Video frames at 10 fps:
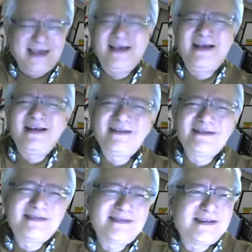
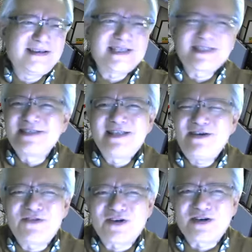And I just
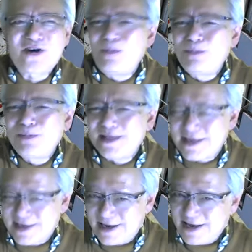never
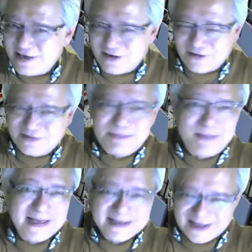completed any of the
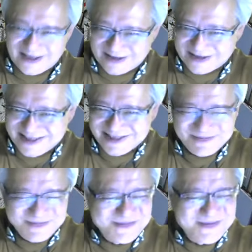puzzles.
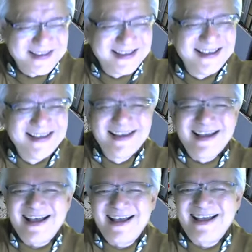
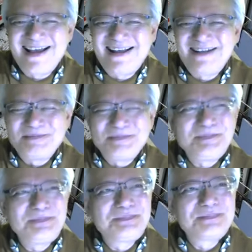
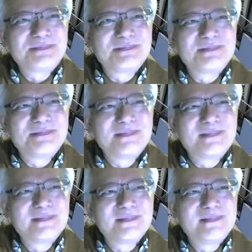
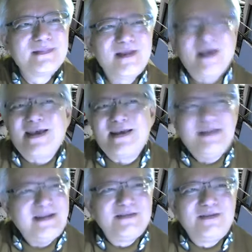
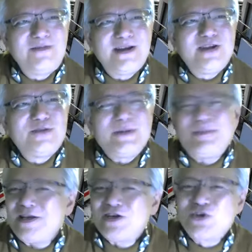Then when you
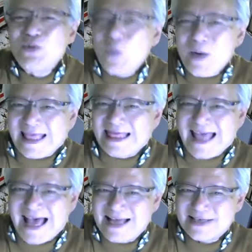repeat doing
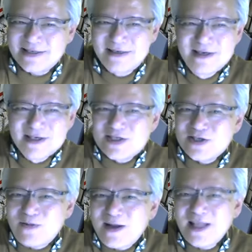that,
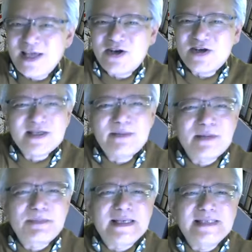sooner or later some of
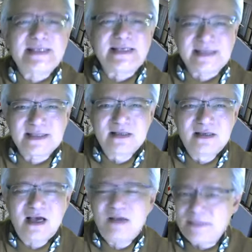the pieces
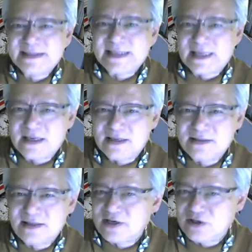are missing
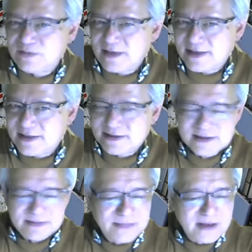that you
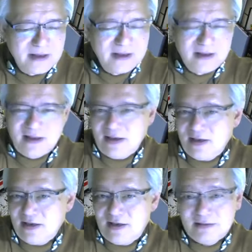realize.
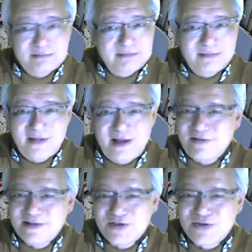And that
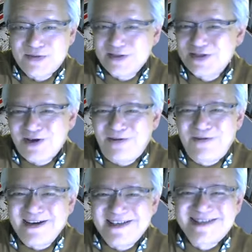was a true story.